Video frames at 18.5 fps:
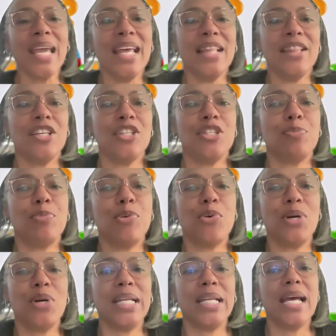at this
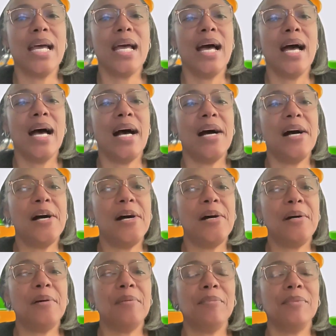point.
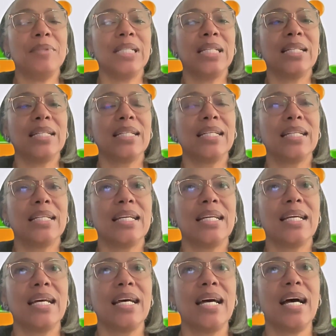Um,
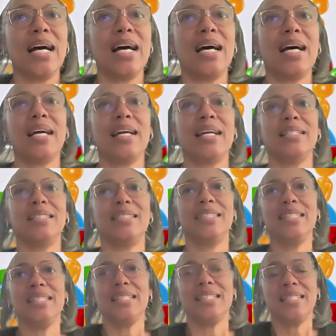I
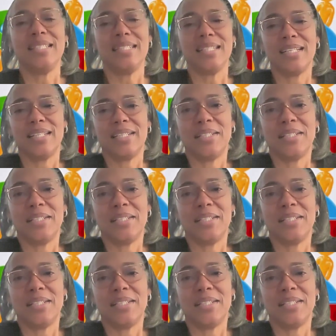did